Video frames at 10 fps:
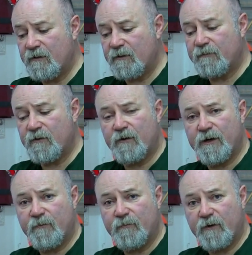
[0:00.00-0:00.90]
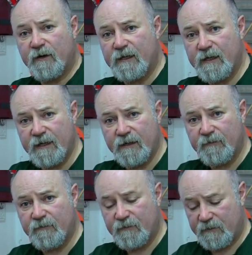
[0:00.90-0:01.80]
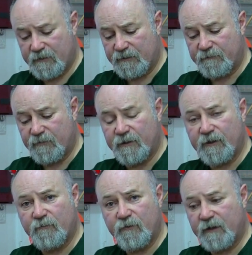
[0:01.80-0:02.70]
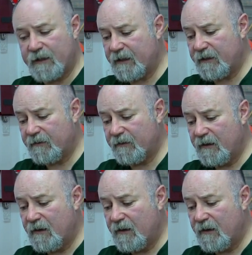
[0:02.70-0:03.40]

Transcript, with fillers: you've got an upright here, and you've got an upright here.